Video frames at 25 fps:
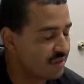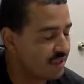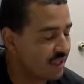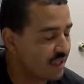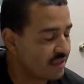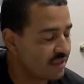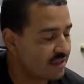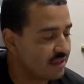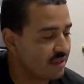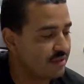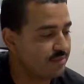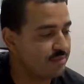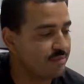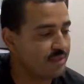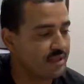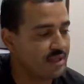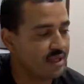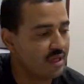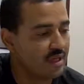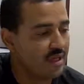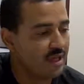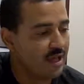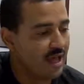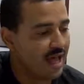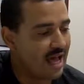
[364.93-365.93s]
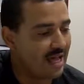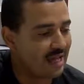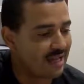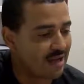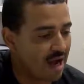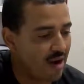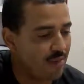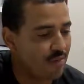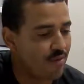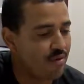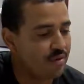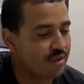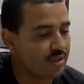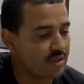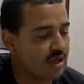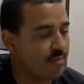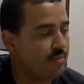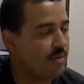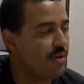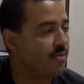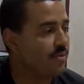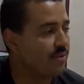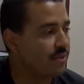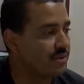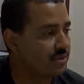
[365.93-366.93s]
and things like such. But I, I
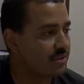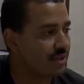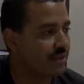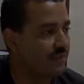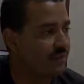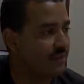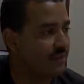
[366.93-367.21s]
wanted to come up with